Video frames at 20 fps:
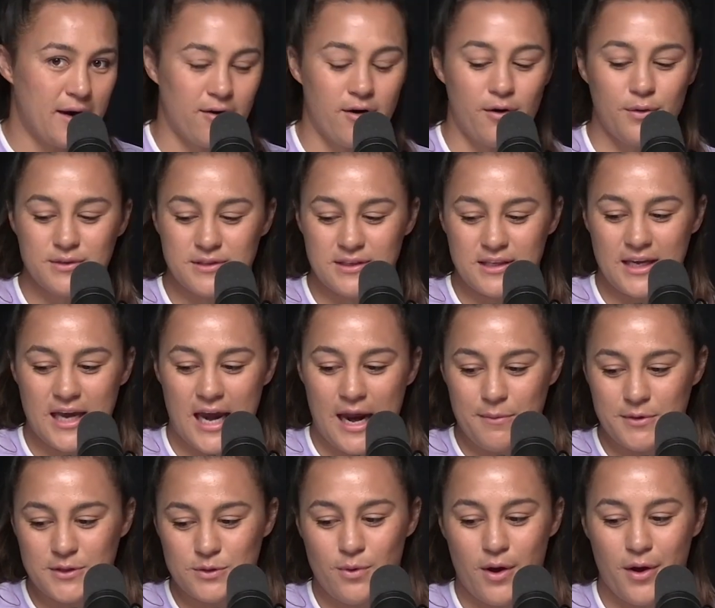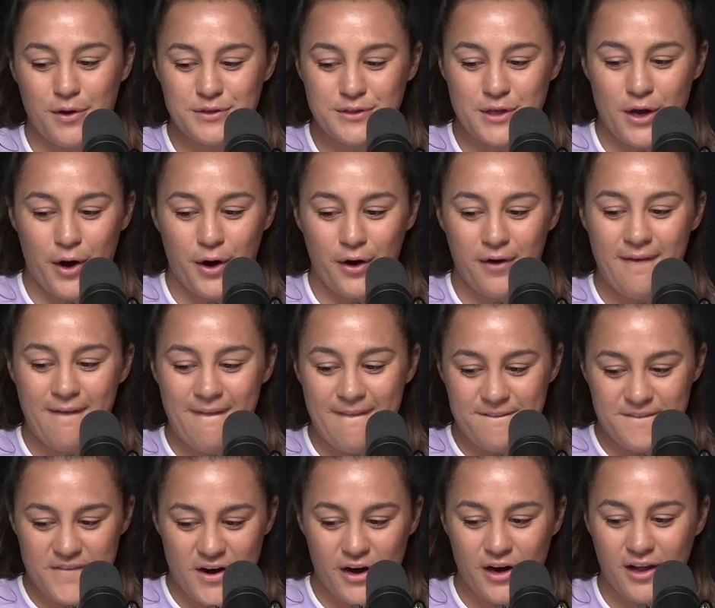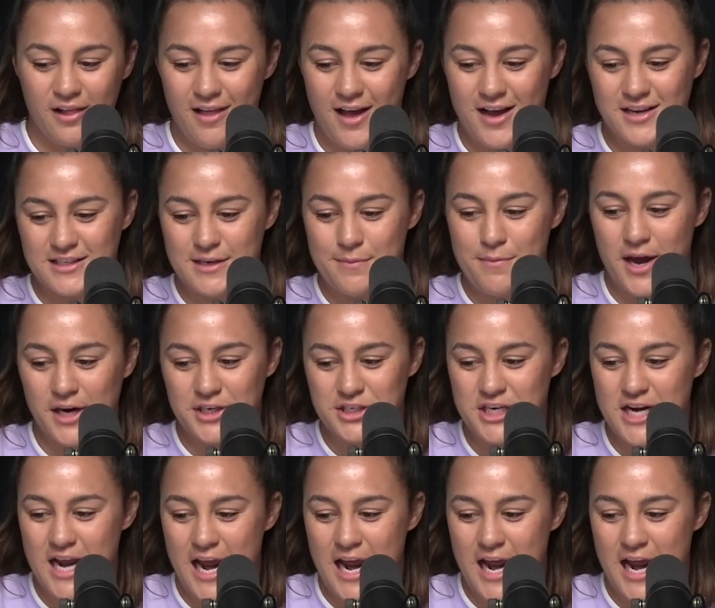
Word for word: back rowers in the game as well. That's so it. very classy by